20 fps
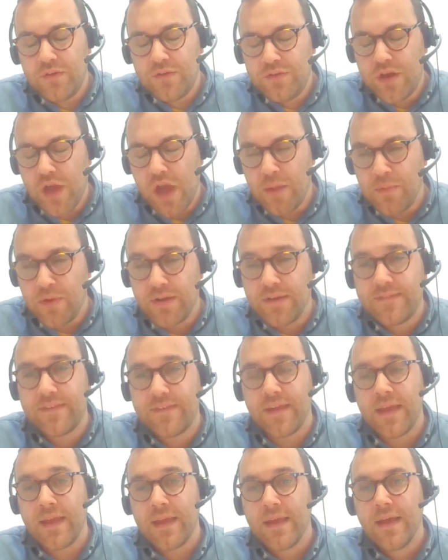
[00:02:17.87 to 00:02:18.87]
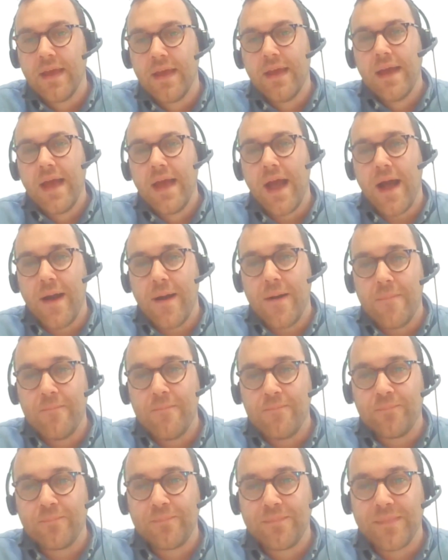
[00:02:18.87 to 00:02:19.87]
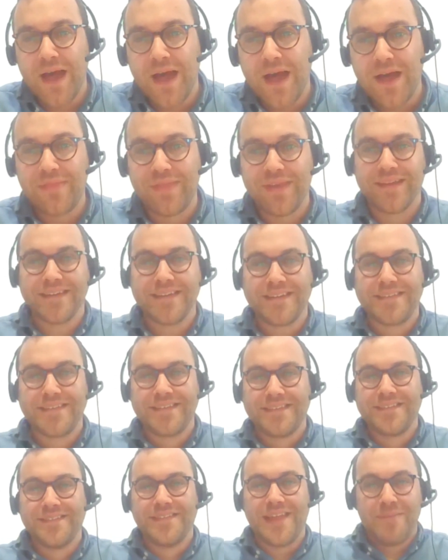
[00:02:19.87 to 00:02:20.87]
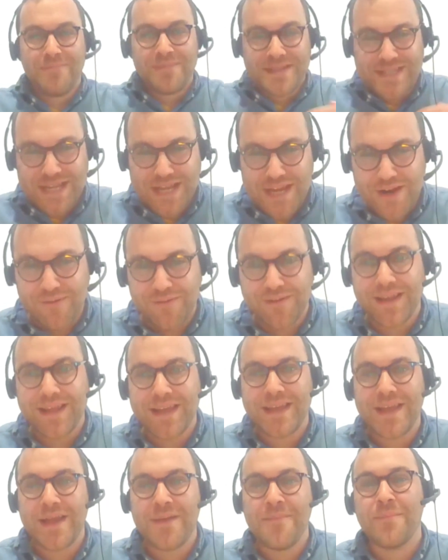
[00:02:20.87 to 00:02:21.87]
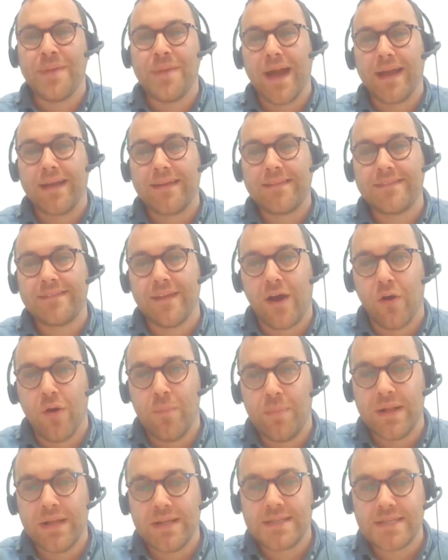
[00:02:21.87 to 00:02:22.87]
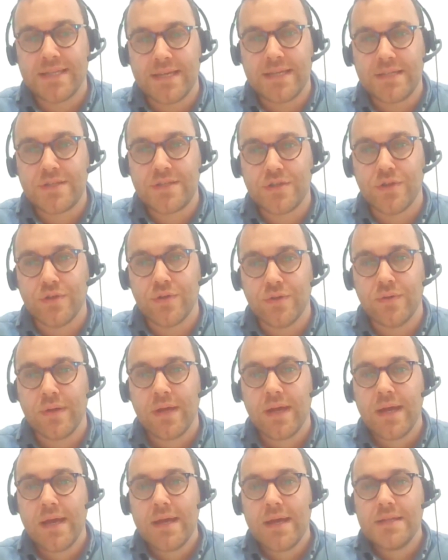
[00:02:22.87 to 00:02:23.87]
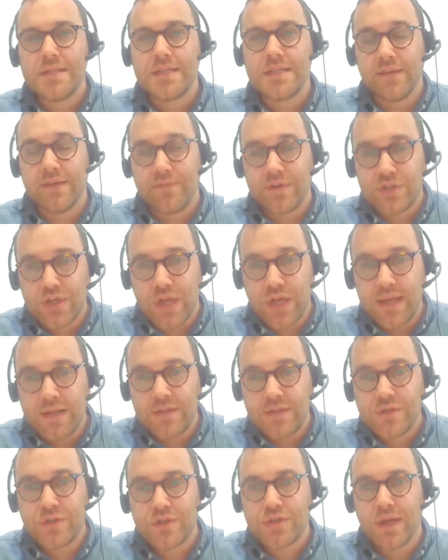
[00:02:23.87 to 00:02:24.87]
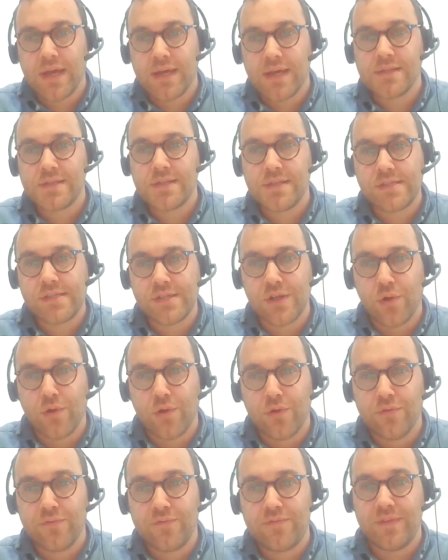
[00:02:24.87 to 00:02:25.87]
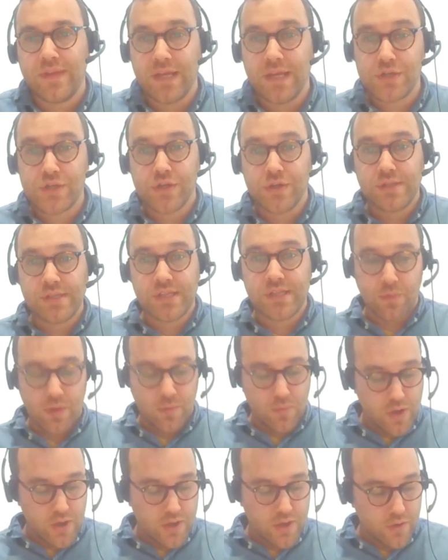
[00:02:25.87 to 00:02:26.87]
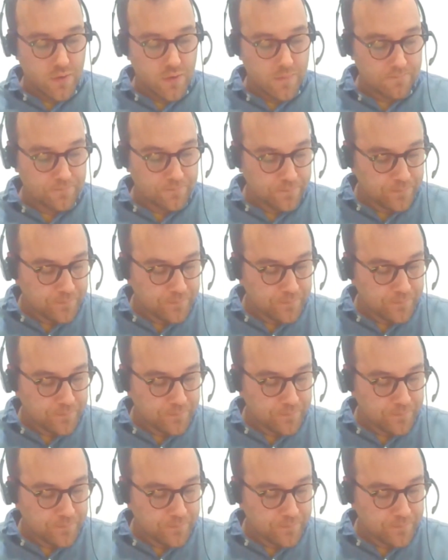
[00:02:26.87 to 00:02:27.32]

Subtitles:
community. I think that materially impacts our ability to deliver change and to solve the issues that we work on.